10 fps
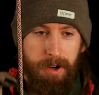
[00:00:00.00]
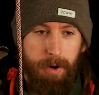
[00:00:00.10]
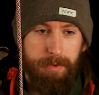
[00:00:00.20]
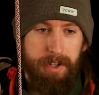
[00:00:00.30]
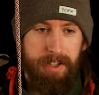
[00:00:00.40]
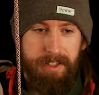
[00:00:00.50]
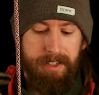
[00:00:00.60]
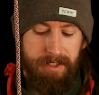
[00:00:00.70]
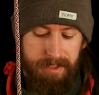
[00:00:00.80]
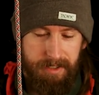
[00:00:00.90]
over
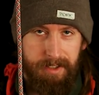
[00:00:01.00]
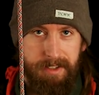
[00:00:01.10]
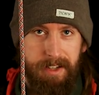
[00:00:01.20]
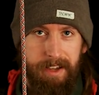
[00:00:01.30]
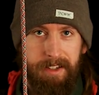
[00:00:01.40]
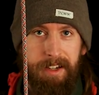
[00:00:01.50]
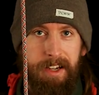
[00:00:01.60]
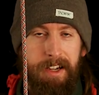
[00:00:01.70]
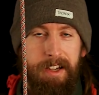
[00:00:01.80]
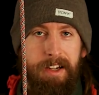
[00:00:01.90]
it, it's like
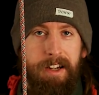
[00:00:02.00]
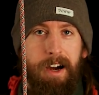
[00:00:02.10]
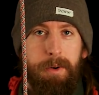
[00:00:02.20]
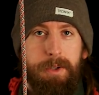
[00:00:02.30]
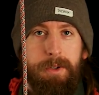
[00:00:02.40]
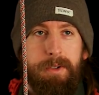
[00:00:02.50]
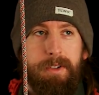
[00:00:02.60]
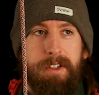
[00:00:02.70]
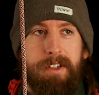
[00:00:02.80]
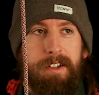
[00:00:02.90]
how
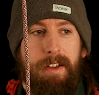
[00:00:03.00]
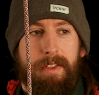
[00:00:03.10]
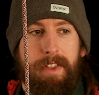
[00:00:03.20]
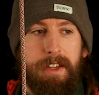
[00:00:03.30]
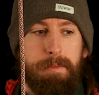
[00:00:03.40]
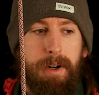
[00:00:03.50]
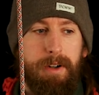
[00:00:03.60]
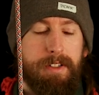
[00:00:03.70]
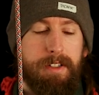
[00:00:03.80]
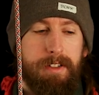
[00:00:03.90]
you think
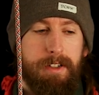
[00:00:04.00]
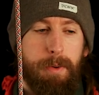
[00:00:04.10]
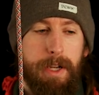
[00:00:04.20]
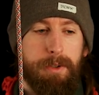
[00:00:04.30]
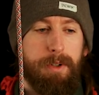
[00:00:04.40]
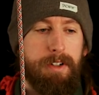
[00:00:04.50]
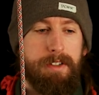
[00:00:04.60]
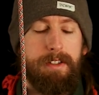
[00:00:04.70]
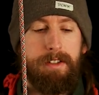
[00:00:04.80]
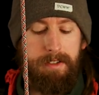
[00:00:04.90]
about the quick
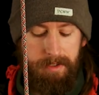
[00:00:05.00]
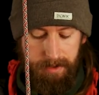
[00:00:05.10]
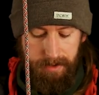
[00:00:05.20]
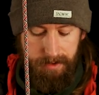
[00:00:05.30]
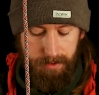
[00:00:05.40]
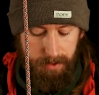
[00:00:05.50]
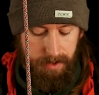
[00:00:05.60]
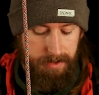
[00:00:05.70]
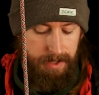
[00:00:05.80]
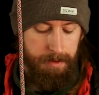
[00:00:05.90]
draws. You also do
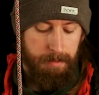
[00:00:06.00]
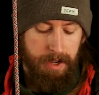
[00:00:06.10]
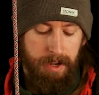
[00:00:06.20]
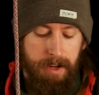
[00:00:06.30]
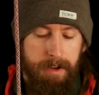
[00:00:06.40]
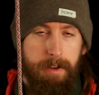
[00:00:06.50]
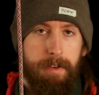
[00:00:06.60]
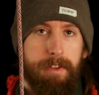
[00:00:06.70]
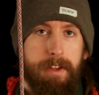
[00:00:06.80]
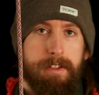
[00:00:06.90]
the same
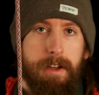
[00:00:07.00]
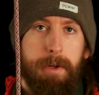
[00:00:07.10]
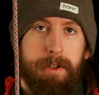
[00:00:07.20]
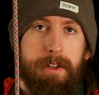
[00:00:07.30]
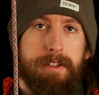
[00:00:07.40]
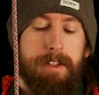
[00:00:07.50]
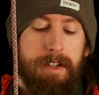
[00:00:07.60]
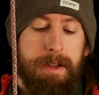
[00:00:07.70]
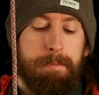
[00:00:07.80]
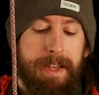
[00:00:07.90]
with the stopper knots
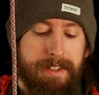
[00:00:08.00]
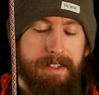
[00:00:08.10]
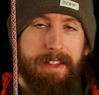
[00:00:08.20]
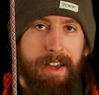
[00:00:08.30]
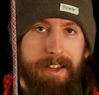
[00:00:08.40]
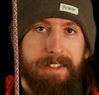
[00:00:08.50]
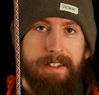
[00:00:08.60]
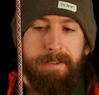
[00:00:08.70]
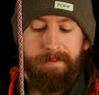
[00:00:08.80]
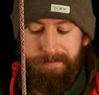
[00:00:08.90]
in best case.